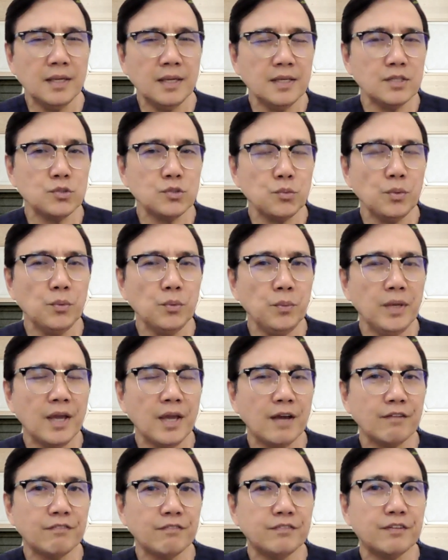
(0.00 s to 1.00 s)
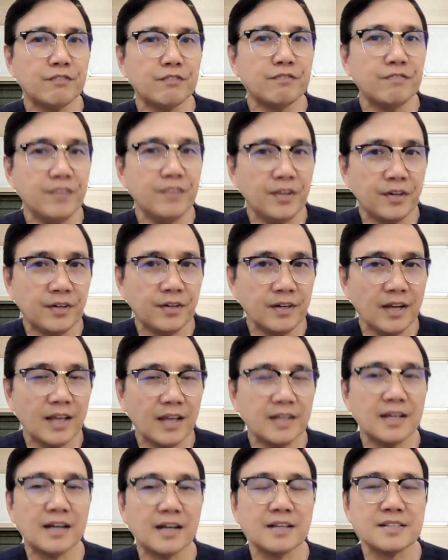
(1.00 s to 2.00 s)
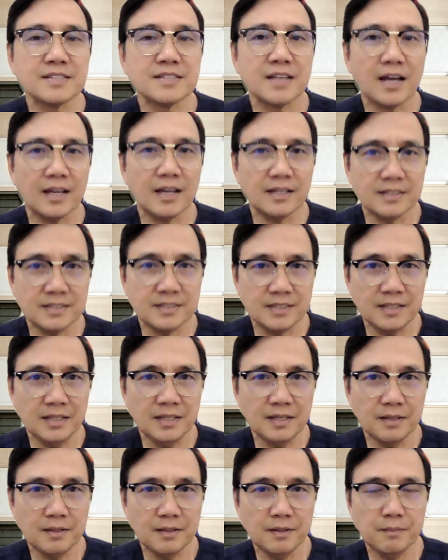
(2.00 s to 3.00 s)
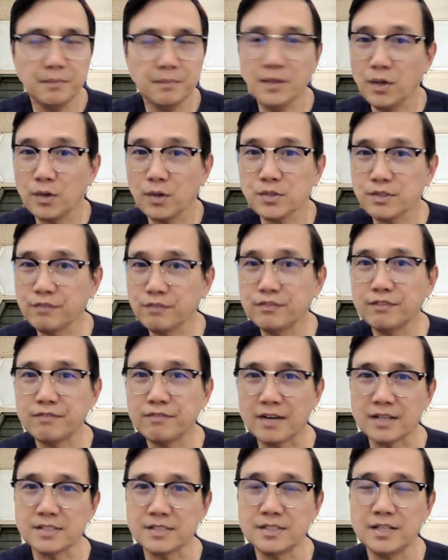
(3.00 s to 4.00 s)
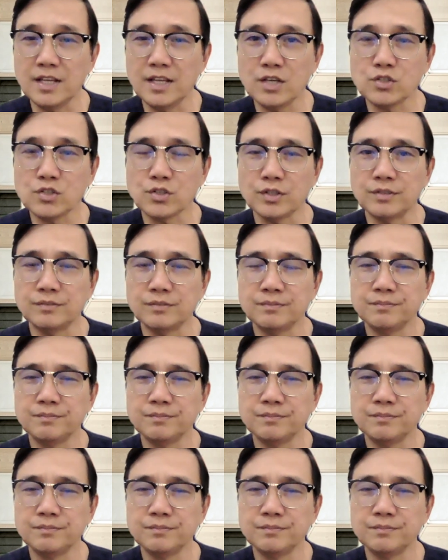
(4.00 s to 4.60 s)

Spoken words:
is when we have the fear and anxiety because of the vaccination.